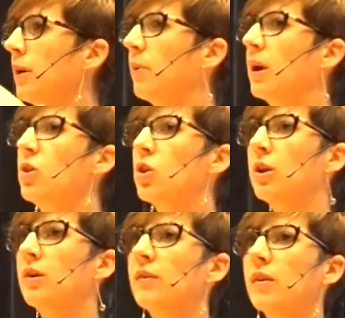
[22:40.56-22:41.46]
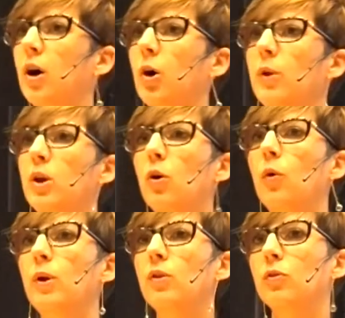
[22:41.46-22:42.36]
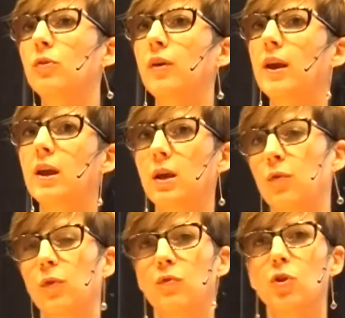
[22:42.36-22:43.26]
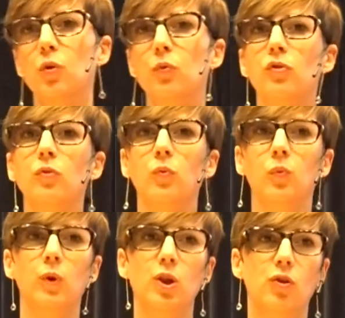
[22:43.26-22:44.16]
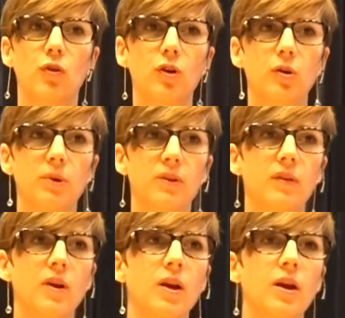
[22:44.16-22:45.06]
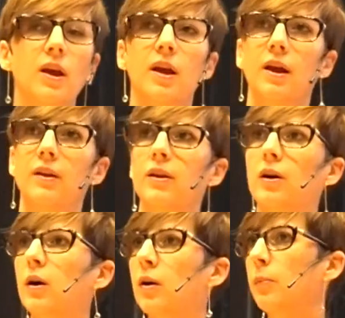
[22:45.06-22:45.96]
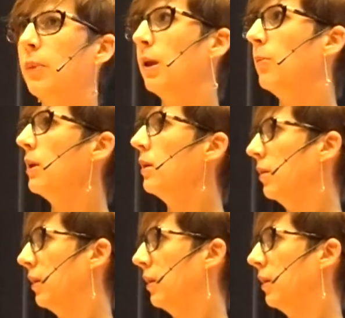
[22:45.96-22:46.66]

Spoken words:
dimension is, are we going to take, if we've chosen which document, and there are maybe